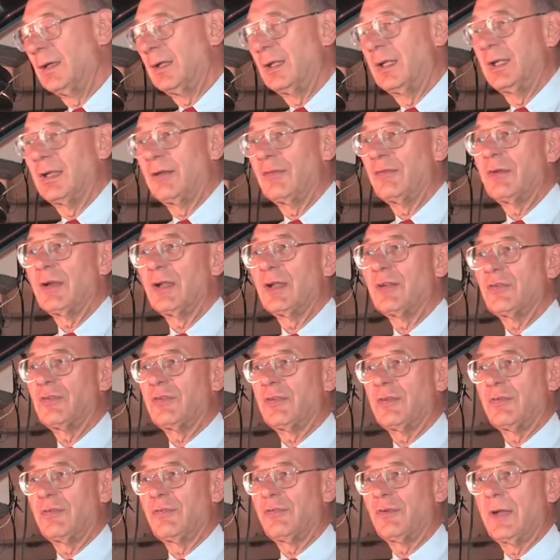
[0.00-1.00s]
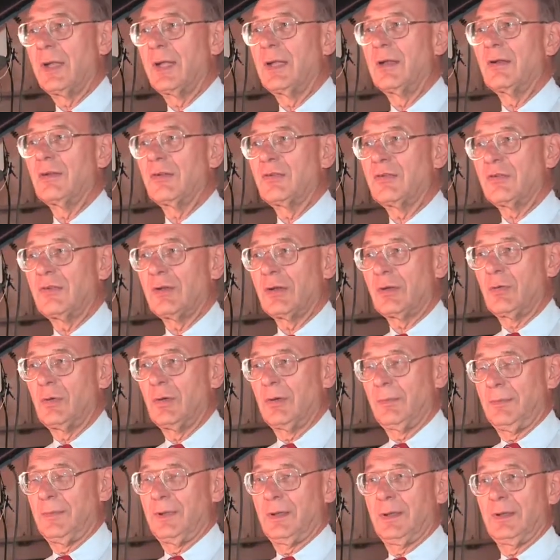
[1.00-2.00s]
give us the finest
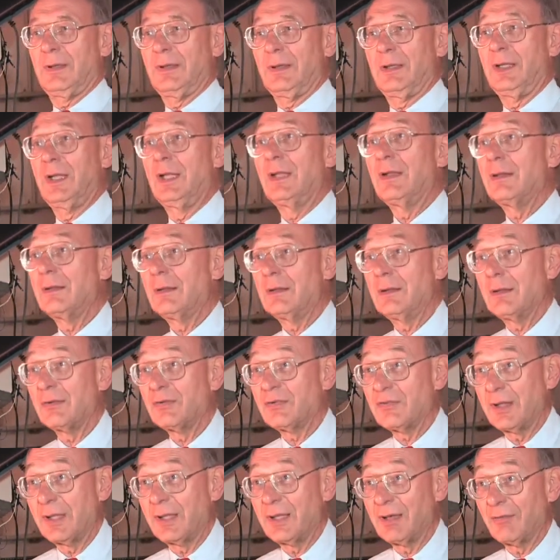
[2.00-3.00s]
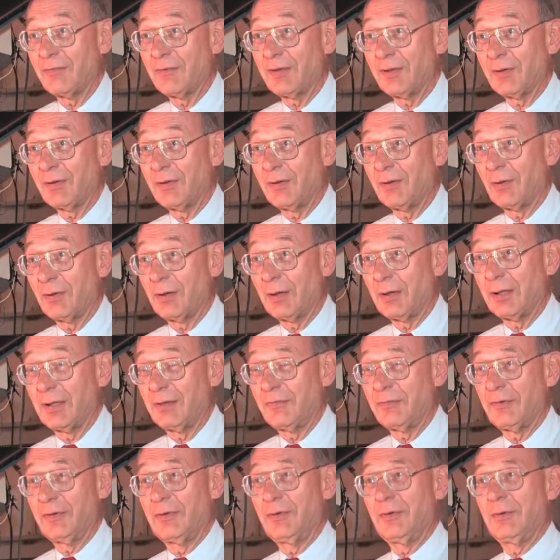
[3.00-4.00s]
equipment in the state of Illinois for